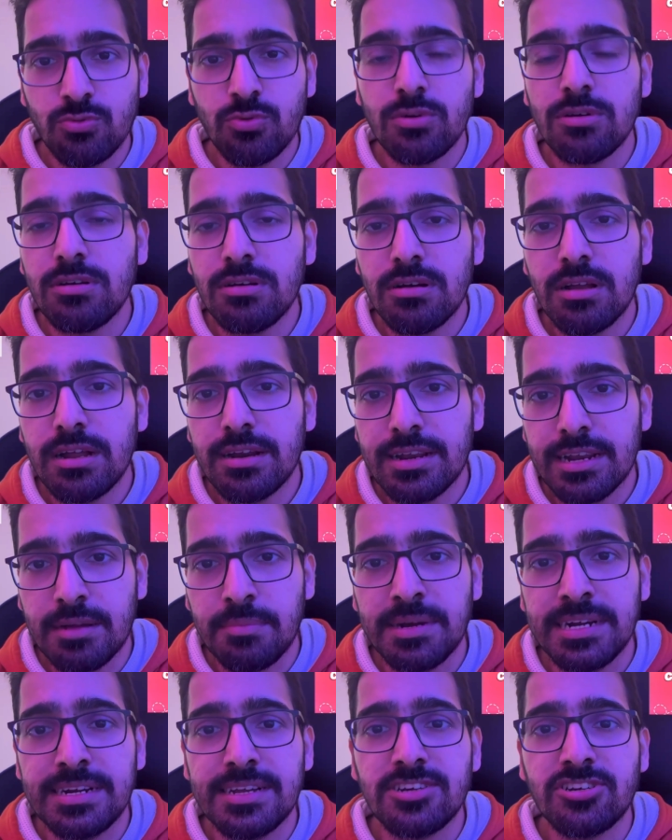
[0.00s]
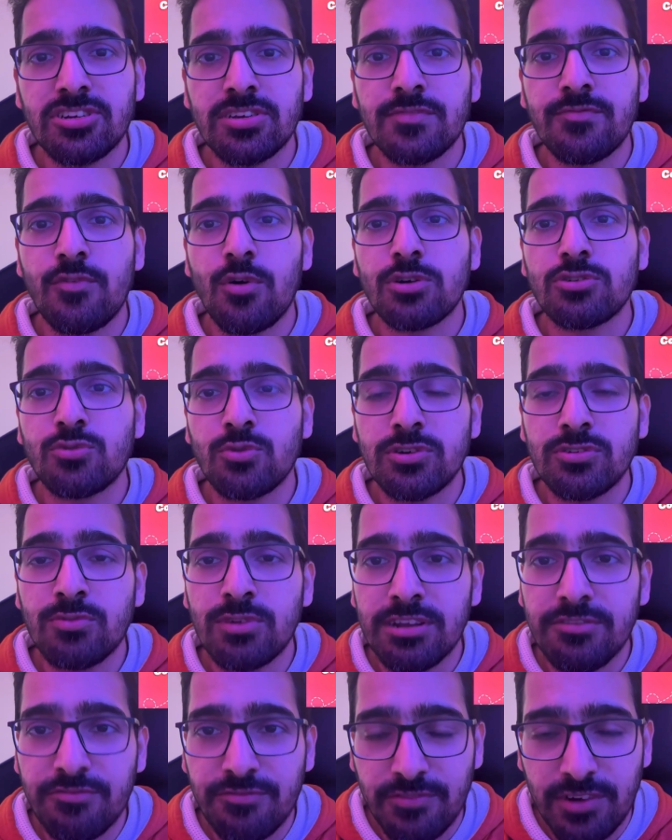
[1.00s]
tool recommendation for
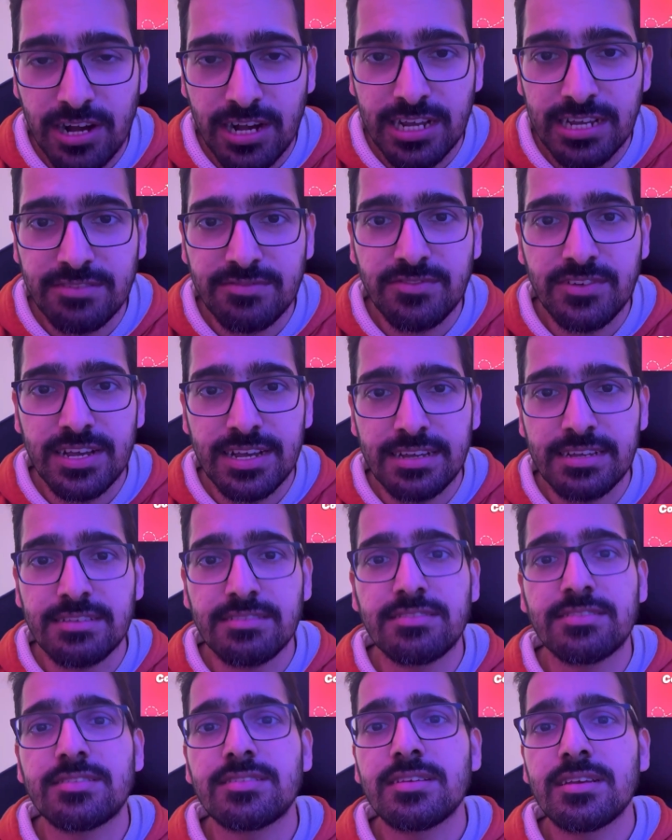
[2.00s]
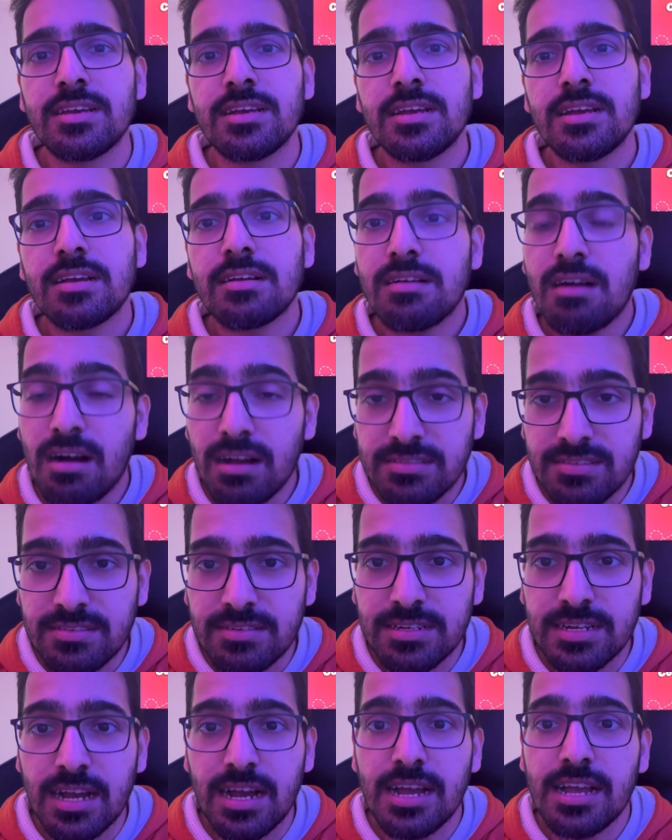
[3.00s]
2025 is
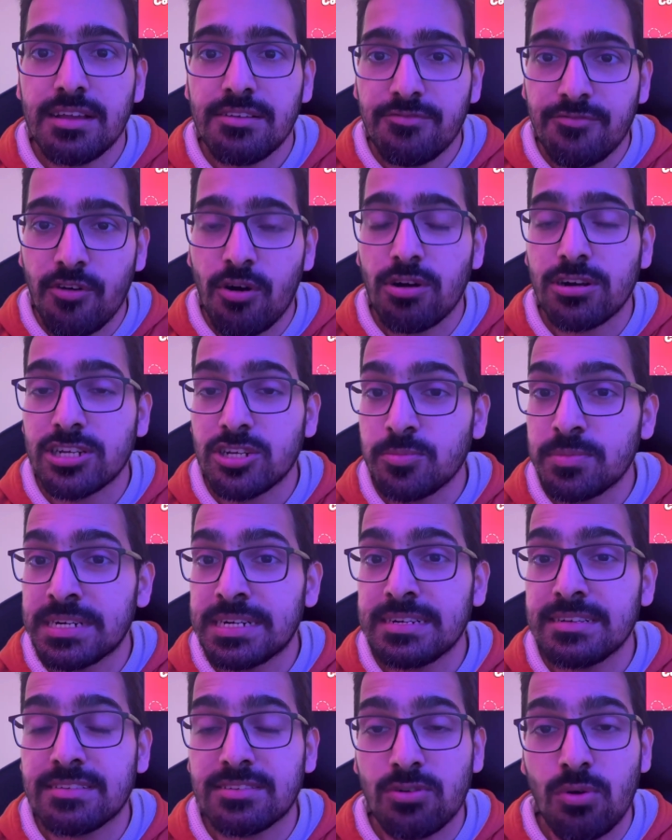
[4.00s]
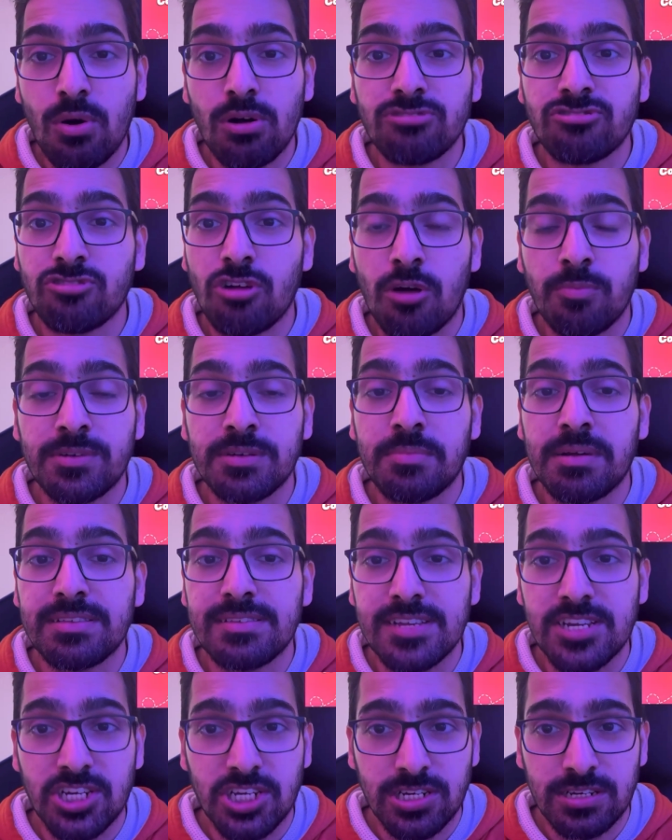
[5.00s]
CastAI for Kubernetes cost
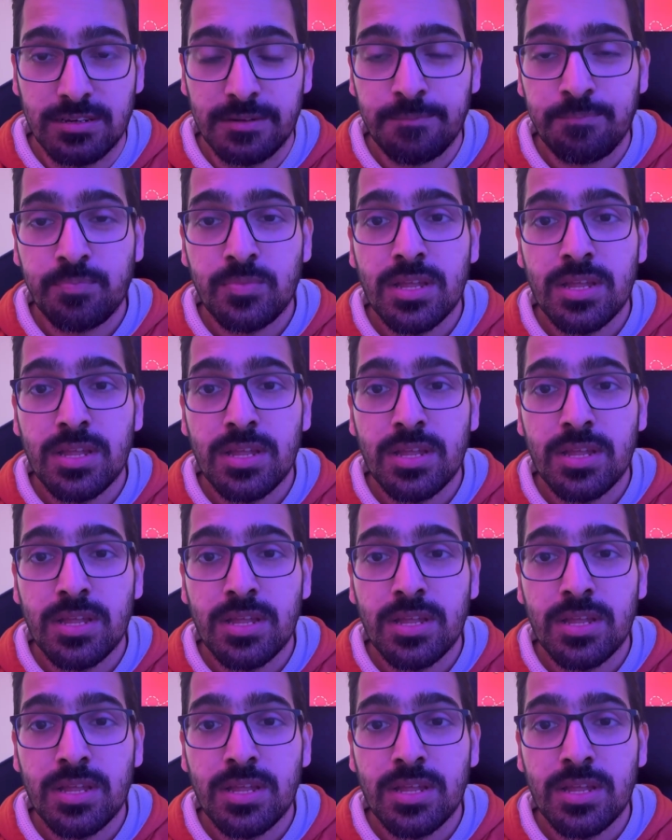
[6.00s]
optimization.